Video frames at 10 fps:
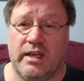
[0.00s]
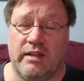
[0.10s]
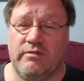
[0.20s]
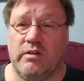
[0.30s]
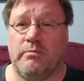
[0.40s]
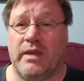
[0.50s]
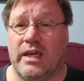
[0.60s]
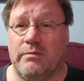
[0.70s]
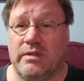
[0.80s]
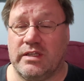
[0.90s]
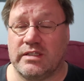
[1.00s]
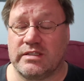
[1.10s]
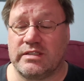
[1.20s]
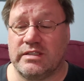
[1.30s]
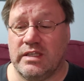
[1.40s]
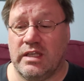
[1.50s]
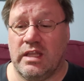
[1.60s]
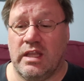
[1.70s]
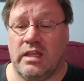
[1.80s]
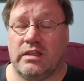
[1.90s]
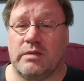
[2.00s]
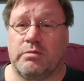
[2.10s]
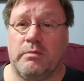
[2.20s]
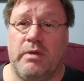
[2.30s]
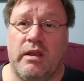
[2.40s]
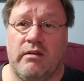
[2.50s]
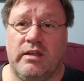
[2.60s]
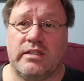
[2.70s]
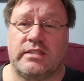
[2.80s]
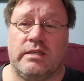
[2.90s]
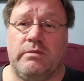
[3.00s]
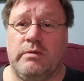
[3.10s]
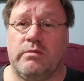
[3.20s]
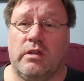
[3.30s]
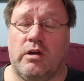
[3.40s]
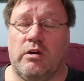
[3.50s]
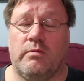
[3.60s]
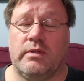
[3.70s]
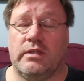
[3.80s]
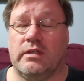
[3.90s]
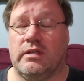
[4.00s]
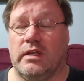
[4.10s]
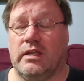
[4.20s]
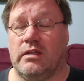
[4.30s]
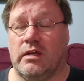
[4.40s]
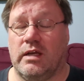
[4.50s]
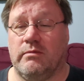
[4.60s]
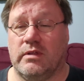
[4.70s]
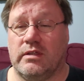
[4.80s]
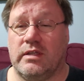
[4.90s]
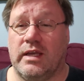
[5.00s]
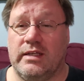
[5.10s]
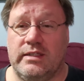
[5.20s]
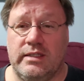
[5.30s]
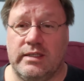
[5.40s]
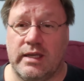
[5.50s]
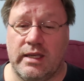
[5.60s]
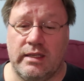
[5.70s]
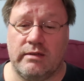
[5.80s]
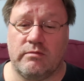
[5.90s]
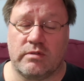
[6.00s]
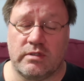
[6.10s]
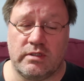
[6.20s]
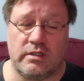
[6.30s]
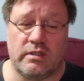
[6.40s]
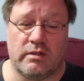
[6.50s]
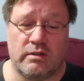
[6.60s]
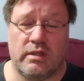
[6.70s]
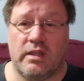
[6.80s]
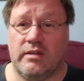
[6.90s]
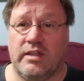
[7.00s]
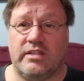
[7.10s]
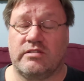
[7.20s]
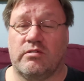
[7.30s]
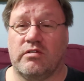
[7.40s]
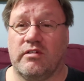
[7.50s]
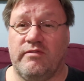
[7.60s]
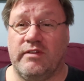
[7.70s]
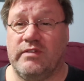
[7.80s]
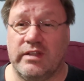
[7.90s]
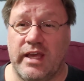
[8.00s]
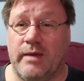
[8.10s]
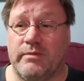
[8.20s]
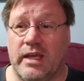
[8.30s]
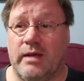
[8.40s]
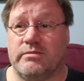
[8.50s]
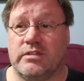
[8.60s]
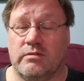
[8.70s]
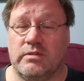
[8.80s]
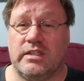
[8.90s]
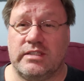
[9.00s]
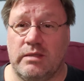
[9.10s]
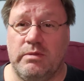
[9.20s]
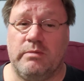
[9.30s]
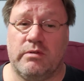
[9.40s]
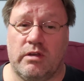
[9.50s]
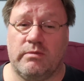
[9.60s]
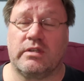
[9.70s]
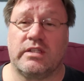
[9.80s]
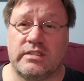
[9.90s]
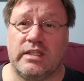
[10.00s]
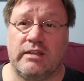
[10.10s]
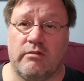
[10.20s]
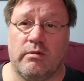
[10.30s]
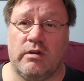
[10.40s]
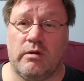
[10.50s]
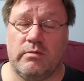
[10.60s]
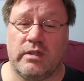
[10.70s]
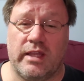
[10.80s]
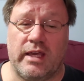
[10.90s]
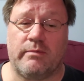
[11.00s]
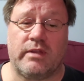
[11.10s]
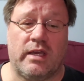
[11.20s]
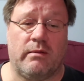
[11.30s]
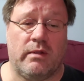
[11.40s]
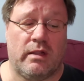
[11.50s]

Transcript: And I feel bad because they're preparing to send people home, and I'm the IT guy, and they just ordered 50 laptops so that when they send people home, they're going to send everyone home with a laptop.